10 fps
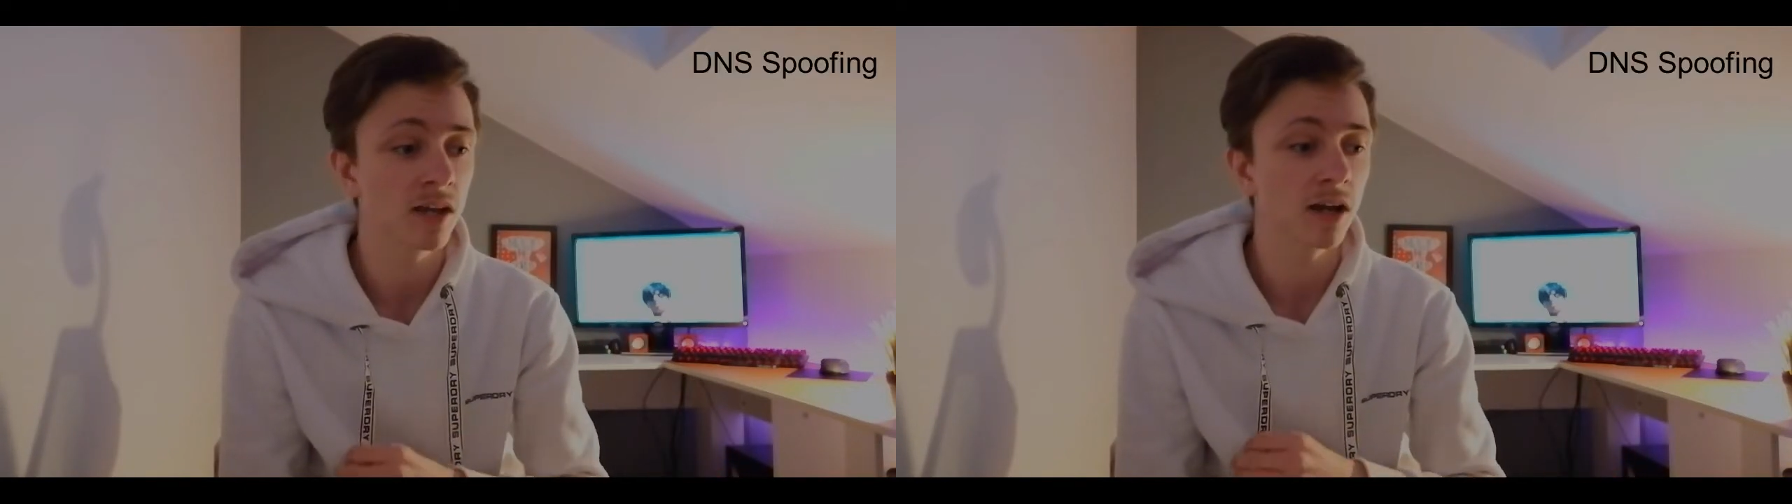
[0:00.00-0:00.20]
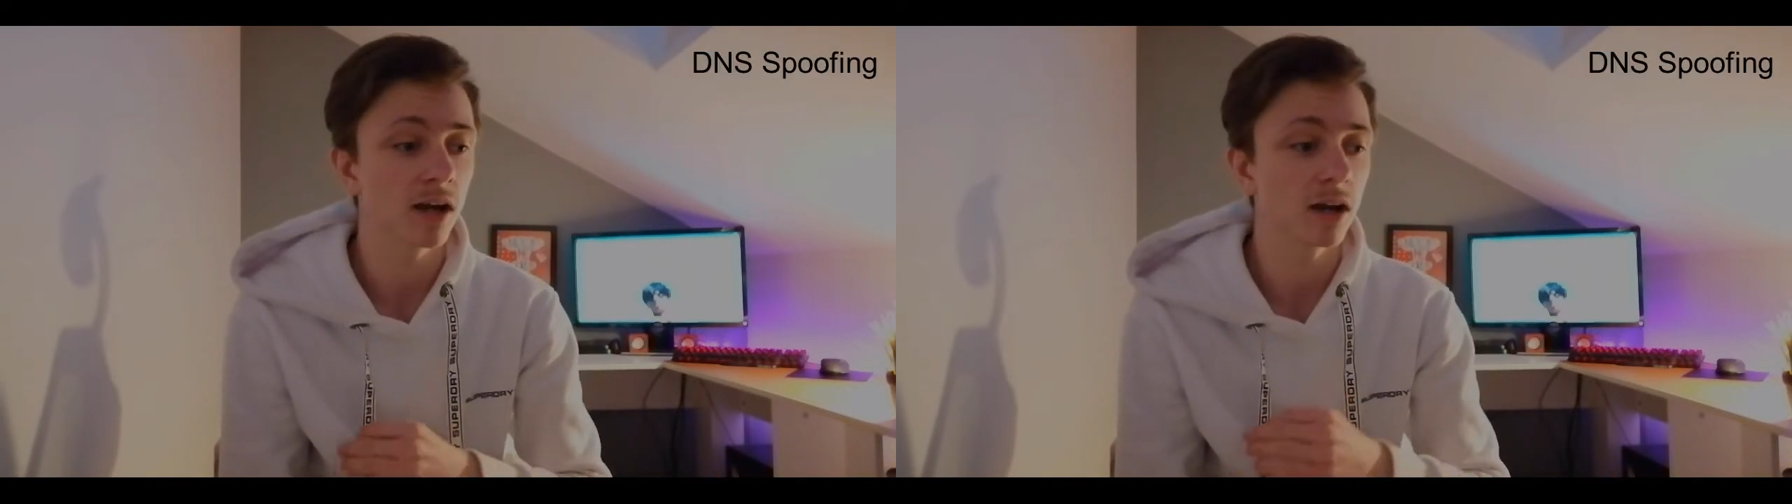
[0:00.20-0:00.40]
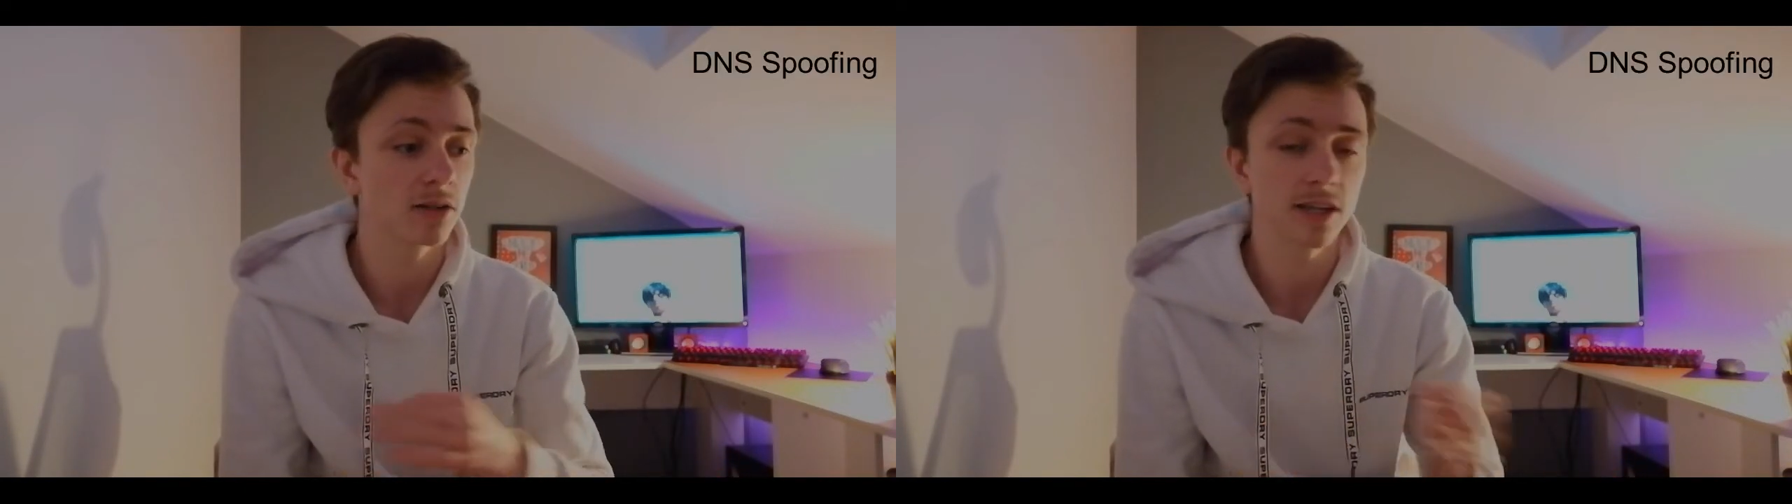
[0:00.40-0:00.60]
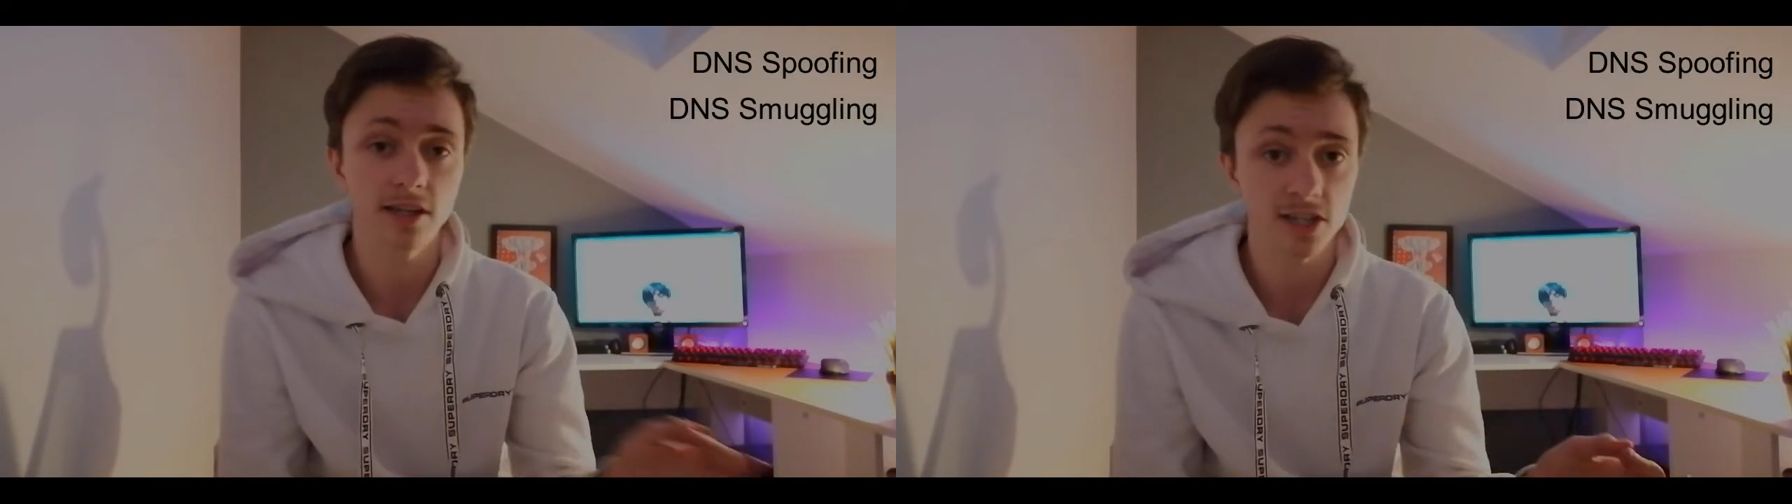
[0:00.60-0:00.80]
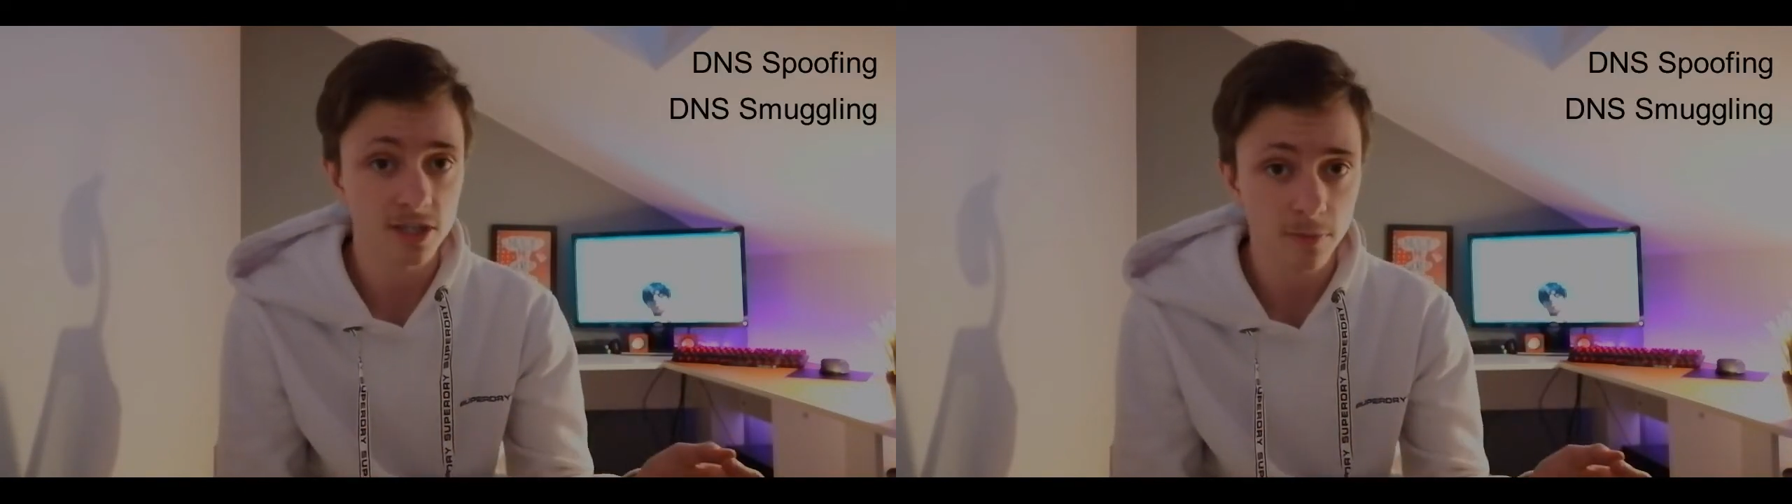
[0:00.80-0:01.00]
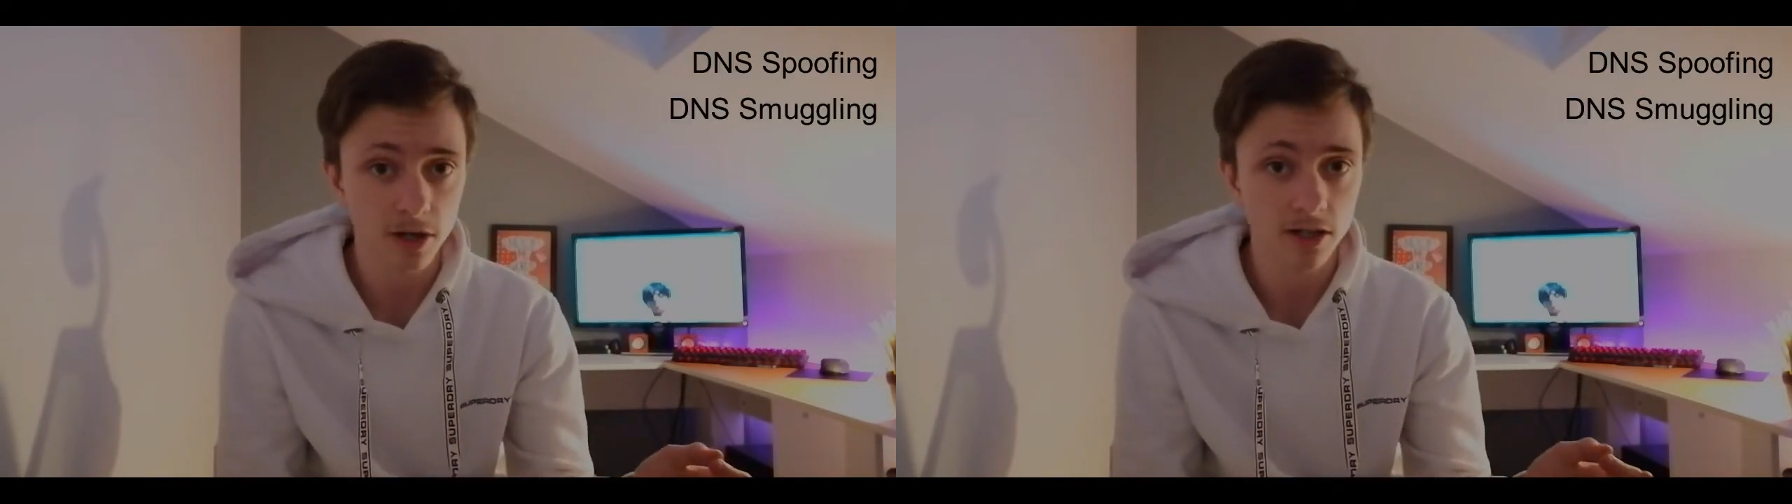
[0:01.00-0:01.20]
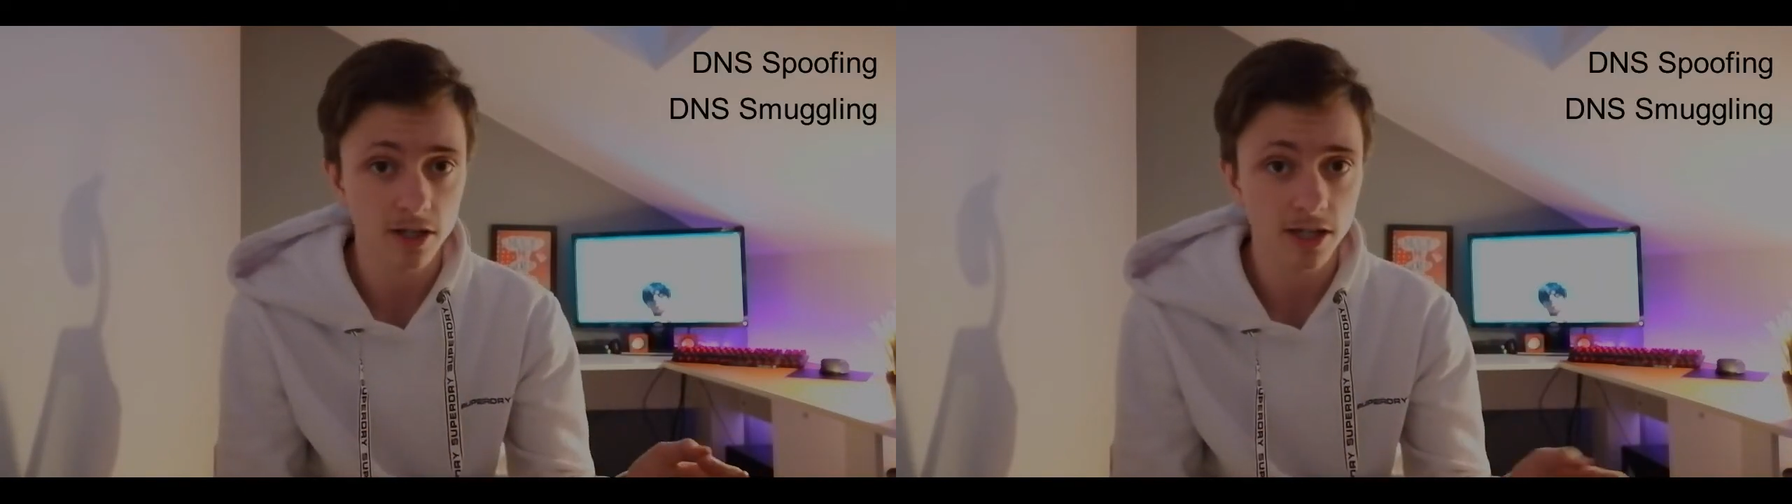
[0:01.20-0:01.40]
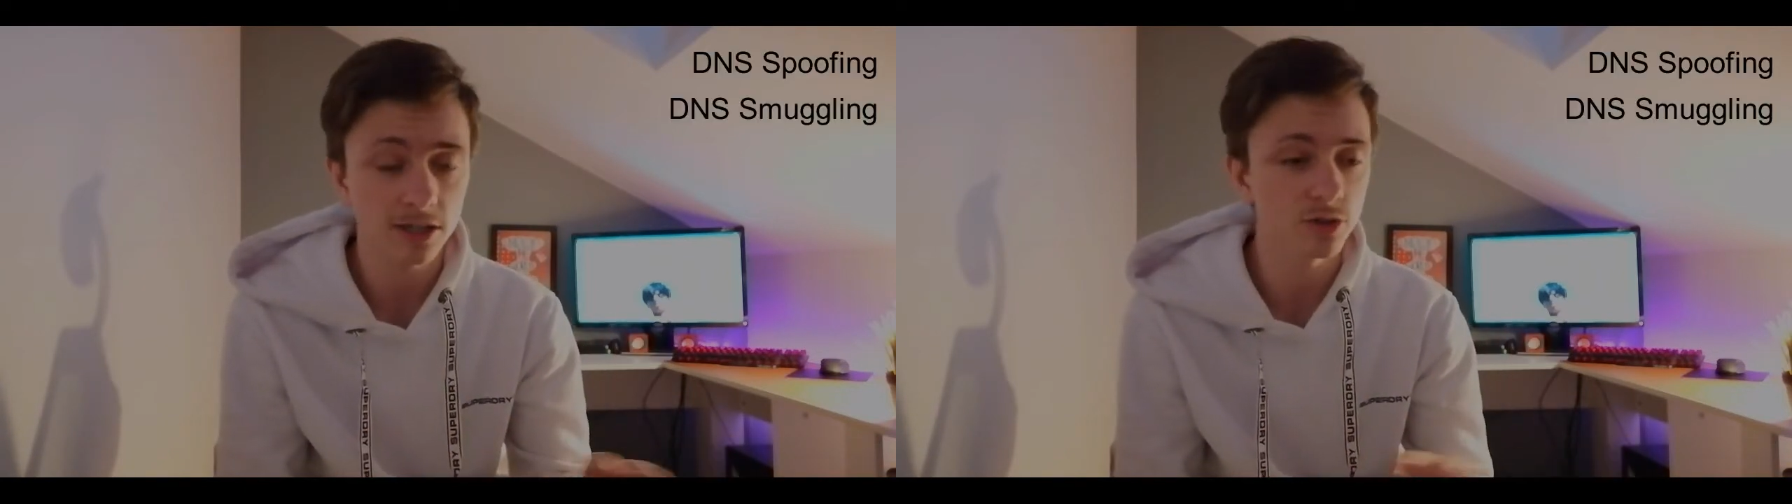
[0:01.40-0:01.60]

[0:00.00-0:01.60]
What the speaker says: DNS smuggling,